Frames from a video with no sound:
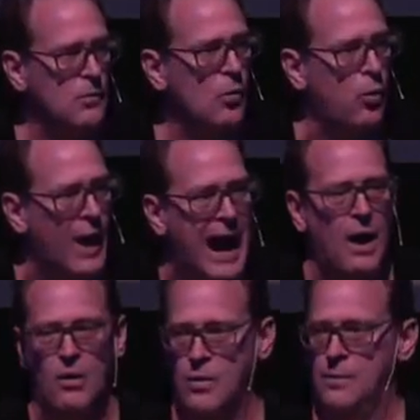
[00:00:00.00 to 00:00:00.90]

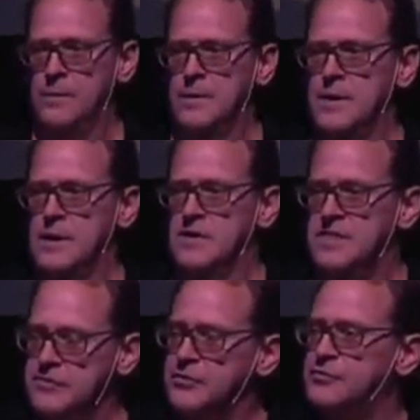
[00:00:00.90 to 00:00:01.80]
Wow.
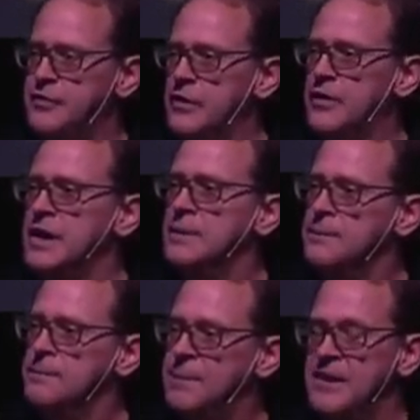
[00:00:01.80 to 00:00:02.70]
This is very
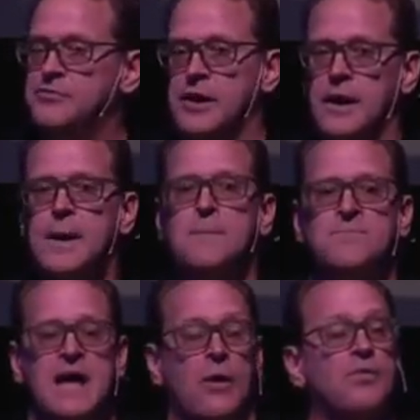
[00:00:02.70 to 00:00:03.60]
basic.
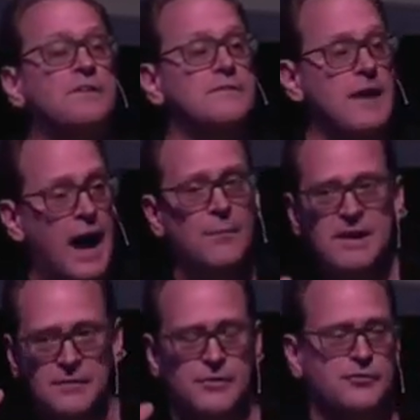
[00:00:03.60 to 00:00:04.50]
Now, the
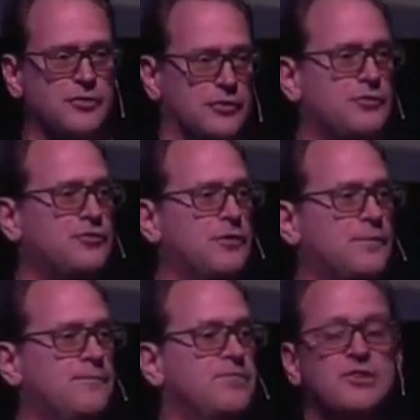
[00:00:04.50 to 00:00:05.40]
lobby of the church,
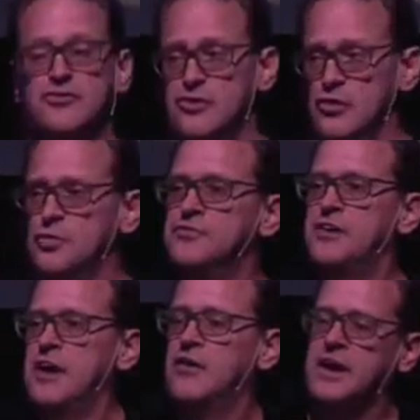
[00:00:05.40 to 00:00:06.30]
the
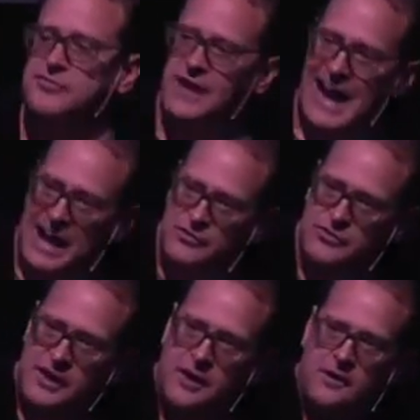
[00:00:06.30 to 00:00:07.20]
children's area, is
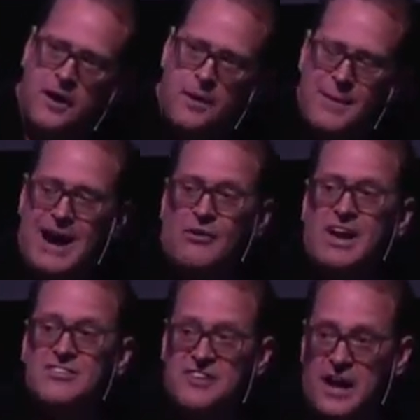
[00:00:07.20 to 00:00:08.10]
actually going to come out
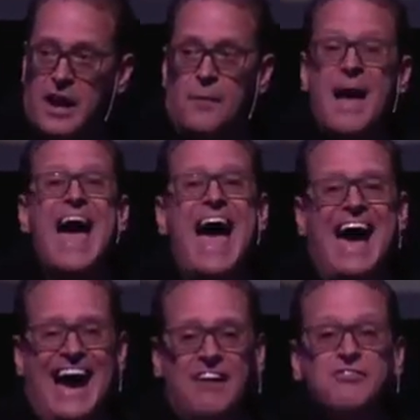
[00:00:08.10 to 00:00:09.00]
and take up
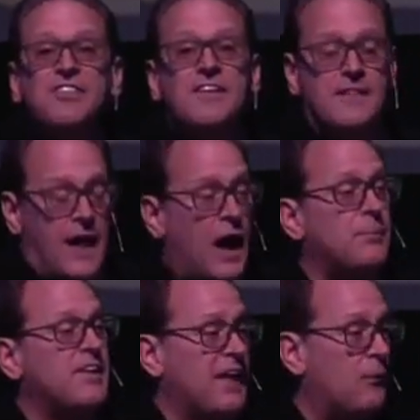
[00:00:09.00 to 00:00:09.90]
half of the
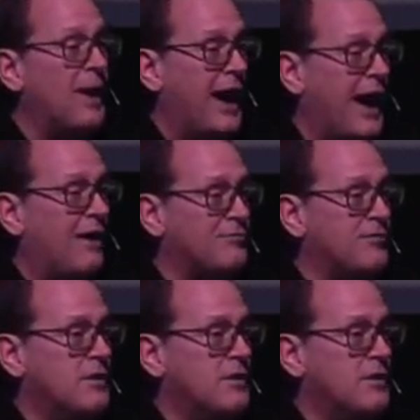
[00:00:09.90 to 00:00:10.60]
lobby that we have.